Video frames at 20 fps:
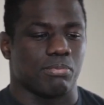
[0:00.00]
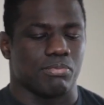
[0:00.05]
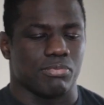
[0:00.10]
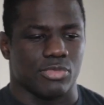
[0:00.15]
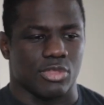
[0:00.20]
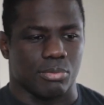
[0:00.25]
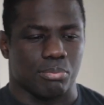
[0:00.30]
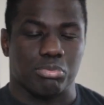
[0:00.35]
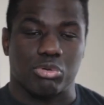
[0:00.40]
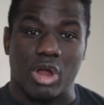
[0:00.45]

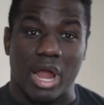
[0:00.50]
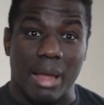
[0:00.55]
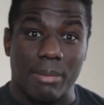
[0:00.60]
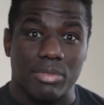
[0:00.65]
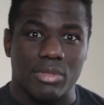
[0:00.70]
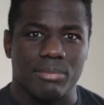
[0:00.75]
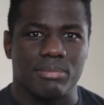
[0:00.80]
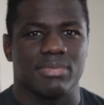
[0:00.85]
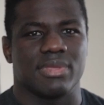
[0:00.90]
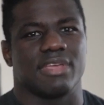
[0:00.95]
The
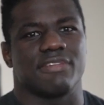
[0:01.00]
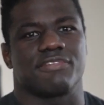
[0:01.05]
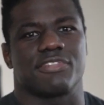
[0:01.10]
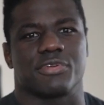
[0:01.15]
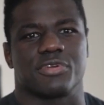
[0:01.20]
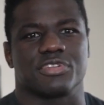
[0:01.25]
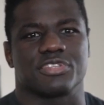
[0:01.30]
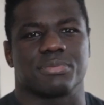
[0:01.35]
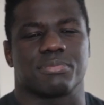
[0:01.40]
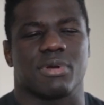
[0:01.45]
problem, if
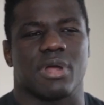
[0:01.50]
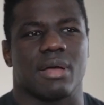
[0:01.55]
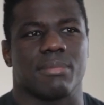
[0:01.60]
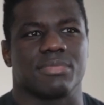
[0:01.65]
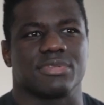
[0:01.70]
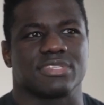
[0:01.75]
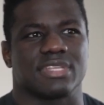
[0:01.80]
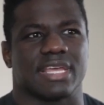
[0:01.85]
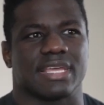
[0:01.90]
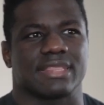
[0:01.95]
there is a
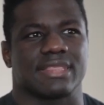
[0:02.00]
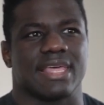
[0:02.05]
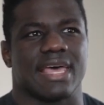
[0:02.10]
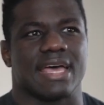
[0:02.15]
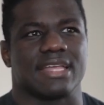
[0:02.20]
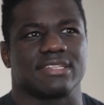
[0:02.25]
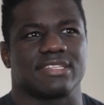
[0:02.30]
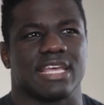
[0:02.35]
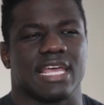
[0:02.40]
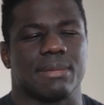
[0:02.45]
problem, is
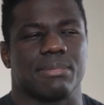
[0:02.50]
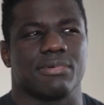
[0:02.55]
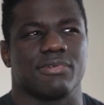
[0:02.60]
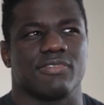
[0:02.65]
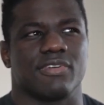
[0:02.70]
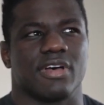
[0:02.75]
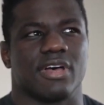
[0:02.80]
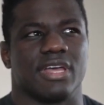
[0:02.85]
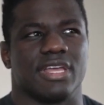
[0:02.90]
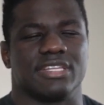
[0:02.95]
that type
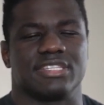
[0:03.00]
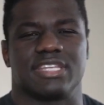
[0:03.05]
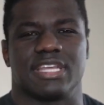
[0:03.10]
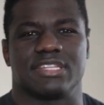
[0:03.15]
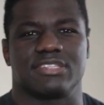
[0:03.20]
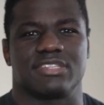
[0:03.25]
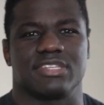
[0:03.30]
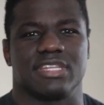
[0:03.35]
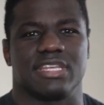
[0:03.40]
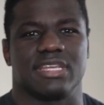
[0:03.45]
of
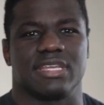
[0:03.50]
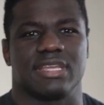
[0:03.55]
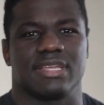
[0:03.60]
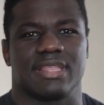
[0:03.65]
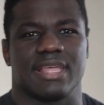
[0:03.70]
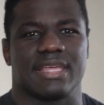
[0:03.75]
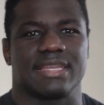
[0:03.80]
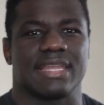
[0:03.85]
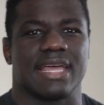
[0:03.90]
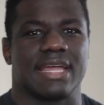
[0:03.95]
intensity,
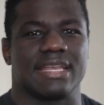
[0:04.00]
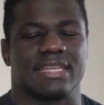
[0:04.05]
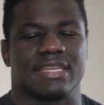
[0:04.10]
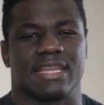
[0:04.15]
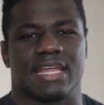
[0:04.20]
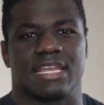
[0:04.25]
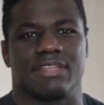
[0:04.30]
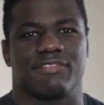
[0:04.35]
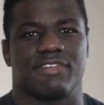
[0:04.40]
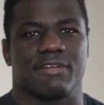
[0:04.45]
that 90
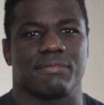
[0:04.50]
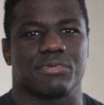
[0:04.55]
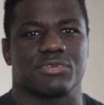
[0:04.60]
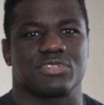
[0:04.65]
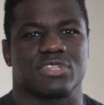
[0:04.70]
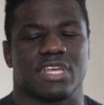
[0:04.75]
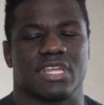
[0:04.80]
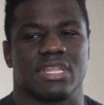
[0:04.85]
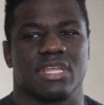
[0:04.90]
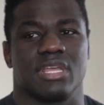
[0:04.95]
to
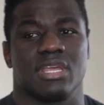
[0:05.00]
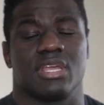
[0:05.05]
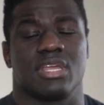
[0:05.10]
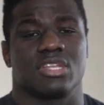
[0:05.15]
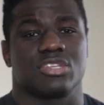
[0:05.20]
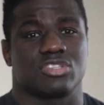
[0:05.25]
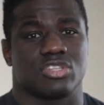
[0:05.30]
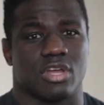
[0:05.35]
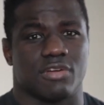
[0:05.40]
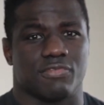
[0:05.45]
95%,
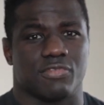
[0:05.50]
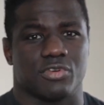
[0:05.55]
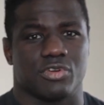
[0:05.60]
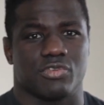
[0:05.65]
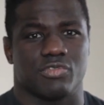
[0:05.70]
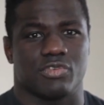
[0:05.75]
it's tougher to